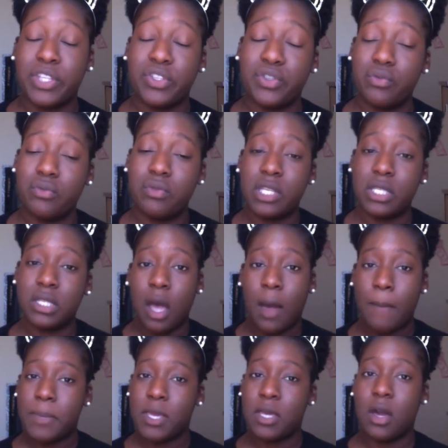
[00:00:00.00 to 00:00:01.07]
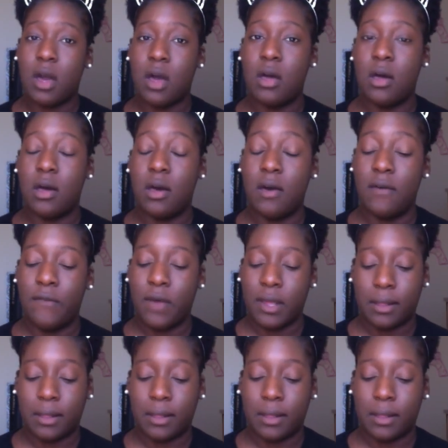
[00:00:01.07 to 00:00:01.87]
get to the topic of